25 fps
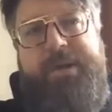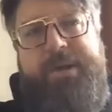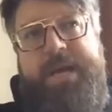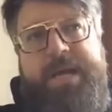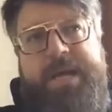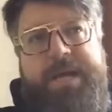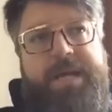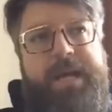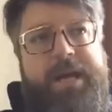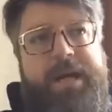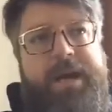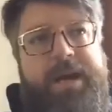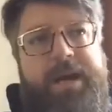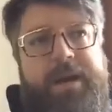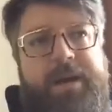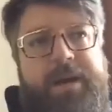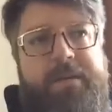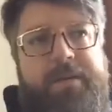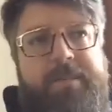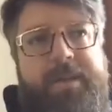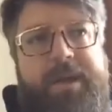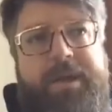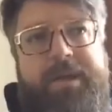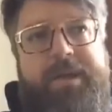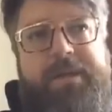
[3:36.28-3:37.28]

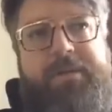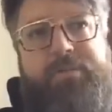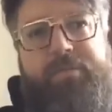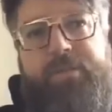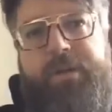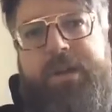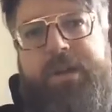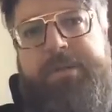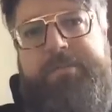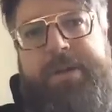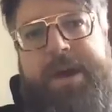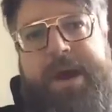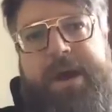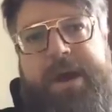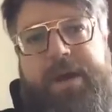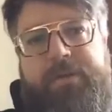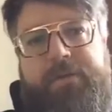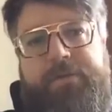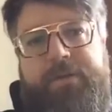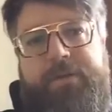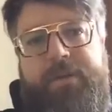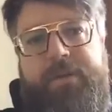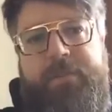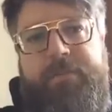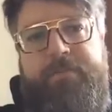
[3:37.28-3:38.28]
and it's really
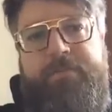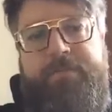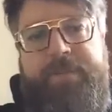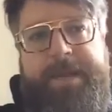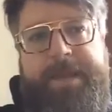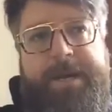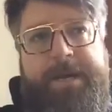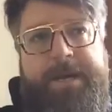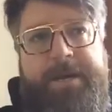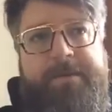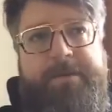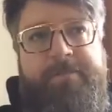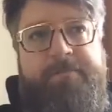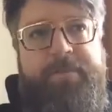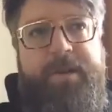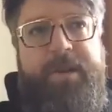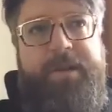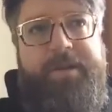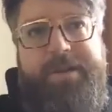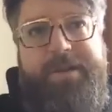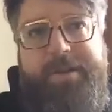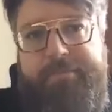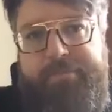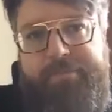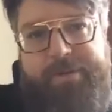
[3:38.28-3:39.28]
powerful
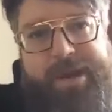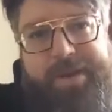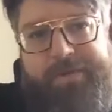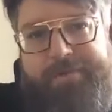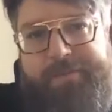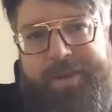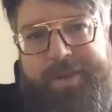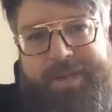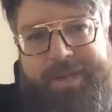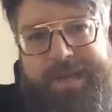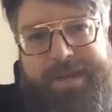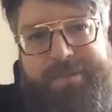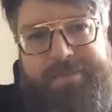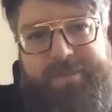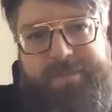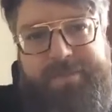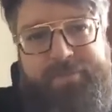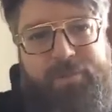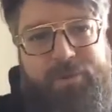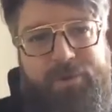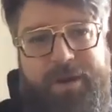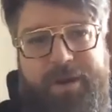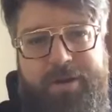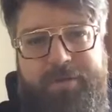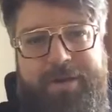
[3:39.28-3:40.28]
because improv is a team
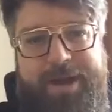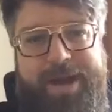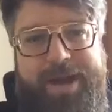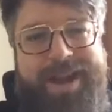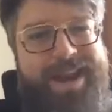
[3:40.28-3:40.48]
sport, right?